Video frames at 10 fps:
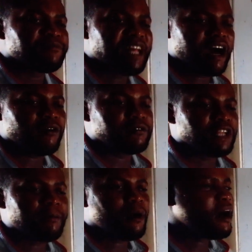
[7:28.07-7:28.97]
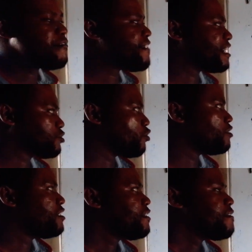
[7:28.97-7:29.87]
Now, number 1
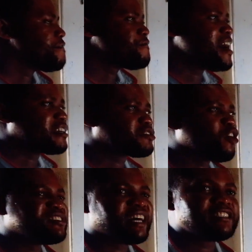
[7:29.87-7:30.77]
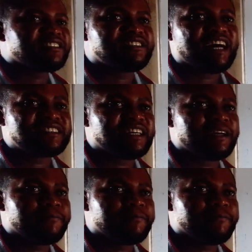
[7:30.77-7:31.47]
factor. Factors that